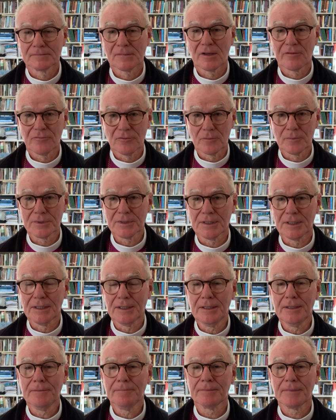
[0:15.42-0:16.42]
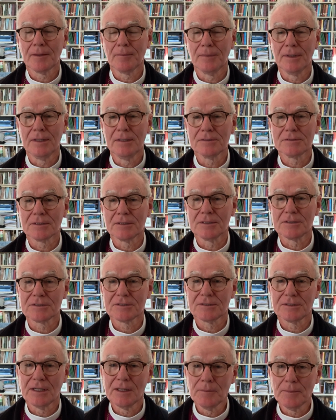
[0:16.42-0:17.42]
From today, that means
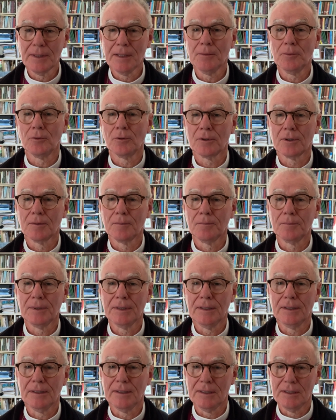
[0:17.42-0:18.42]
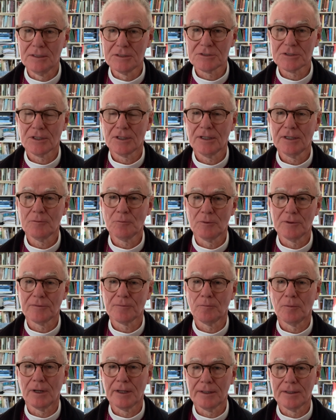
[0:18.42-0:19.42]
there's 10 people can be inside
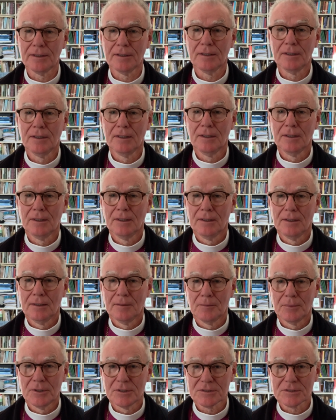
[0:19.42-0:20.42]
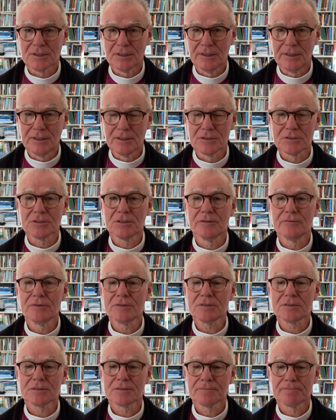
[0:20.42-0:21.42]
with one person leading the
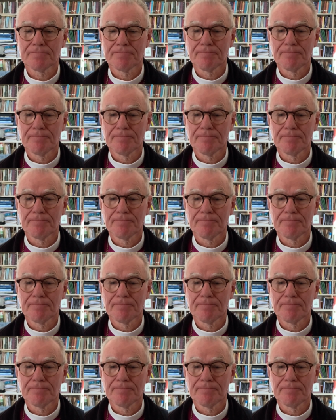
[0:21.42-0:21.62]
service,